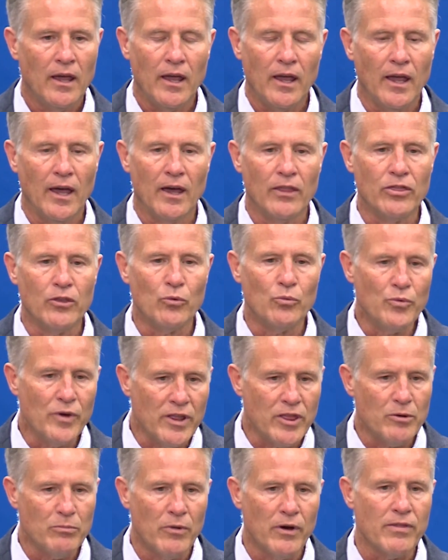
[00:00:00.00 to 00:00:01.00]
And the
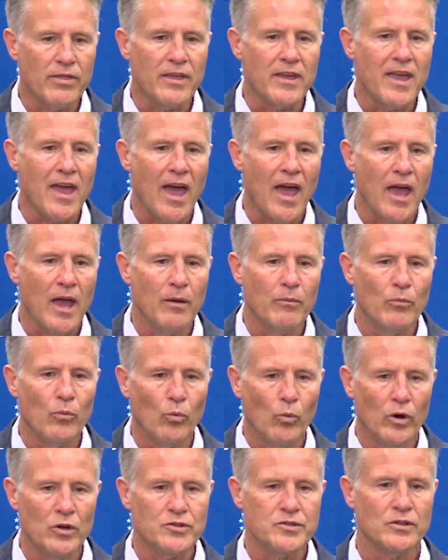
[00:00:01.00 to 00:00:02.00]
rhythm of the game
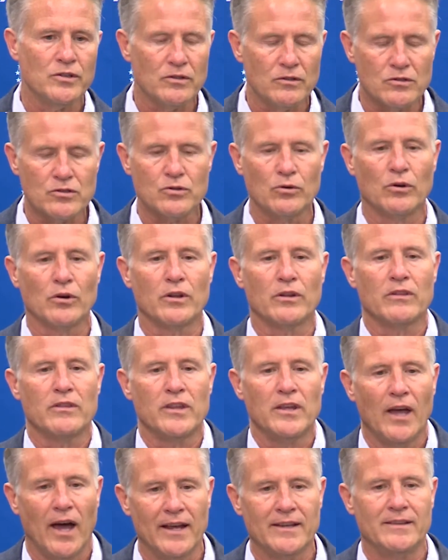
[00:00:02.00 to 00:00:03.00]
wasn't sort of
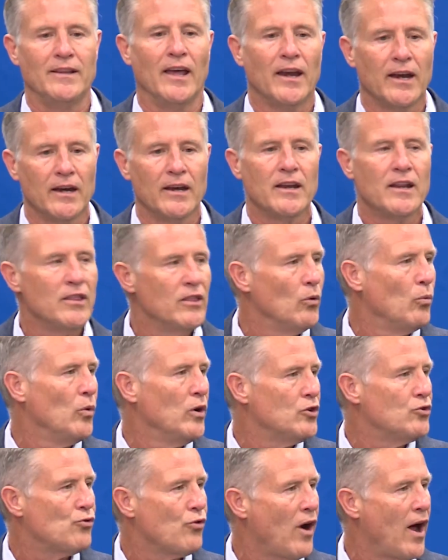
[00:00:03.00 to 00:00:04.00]
the identity that
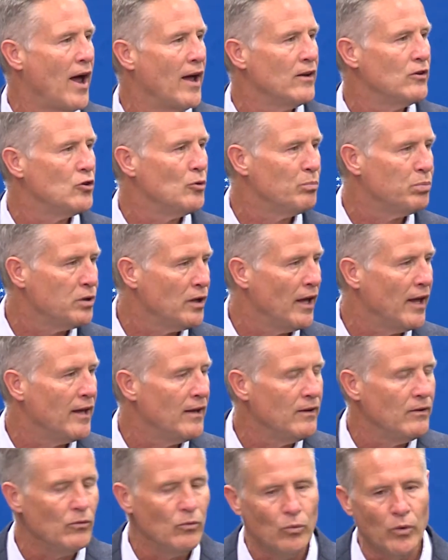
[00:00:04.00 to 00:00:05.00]
we're trying to
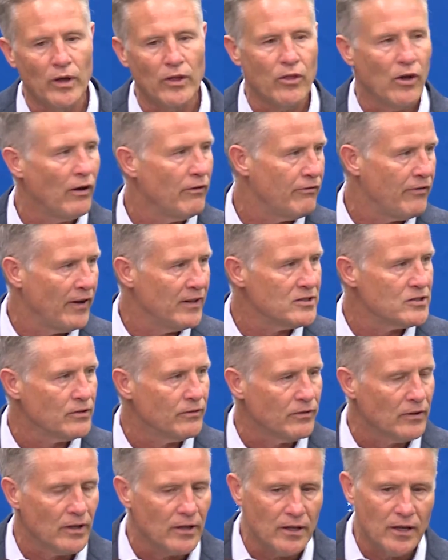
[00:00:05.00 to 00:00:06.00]
play with
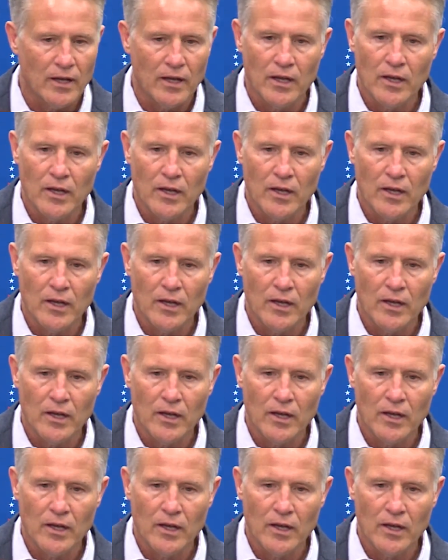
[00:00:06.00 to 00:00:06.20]
offensively.